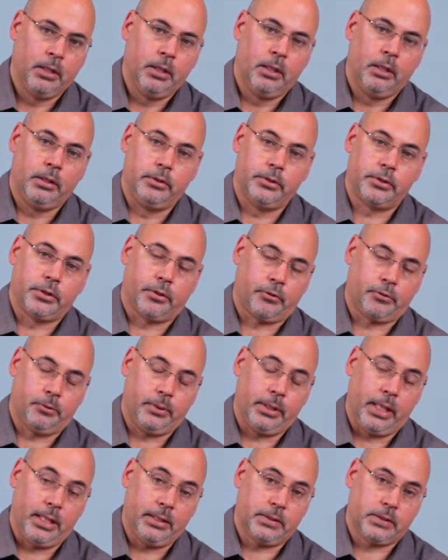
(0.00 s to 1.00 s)
use a
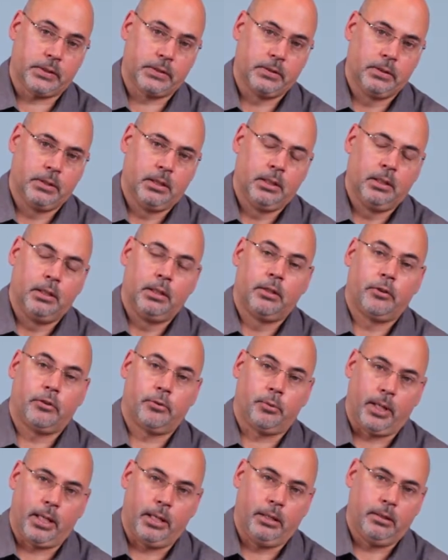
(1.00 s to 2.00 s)
3/8
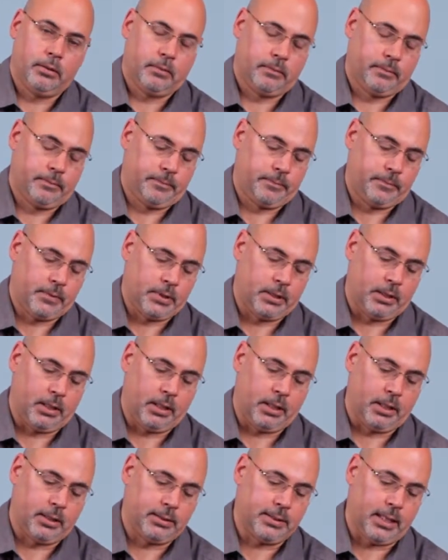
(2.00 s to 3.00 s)
thread
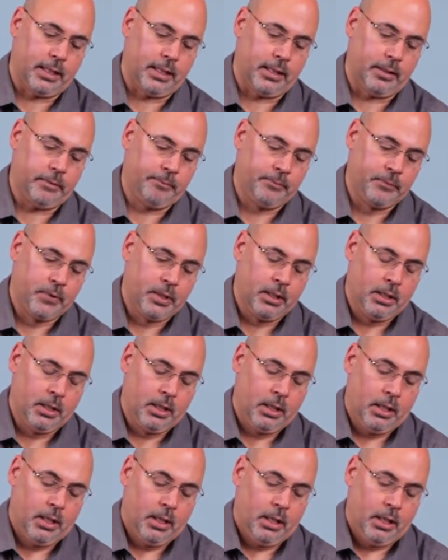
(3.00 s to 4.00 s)
tie down,
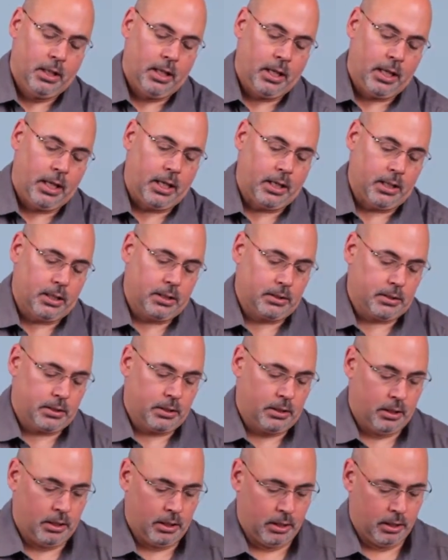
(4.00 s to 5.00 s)
and
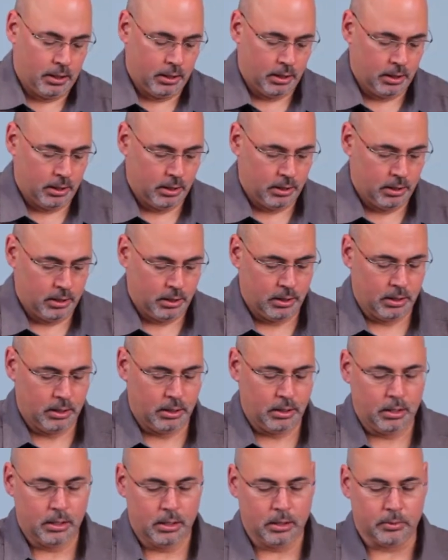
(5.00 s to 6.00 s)

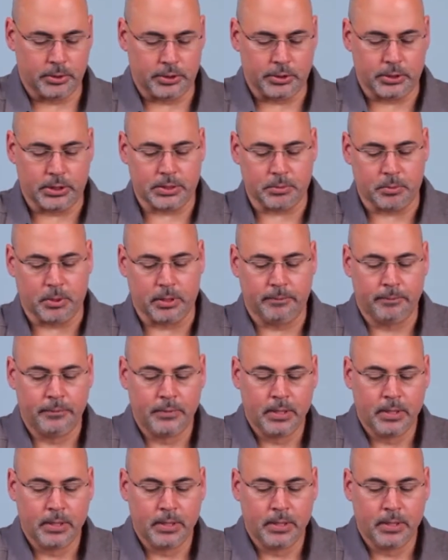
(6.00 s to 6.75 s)
which is this one.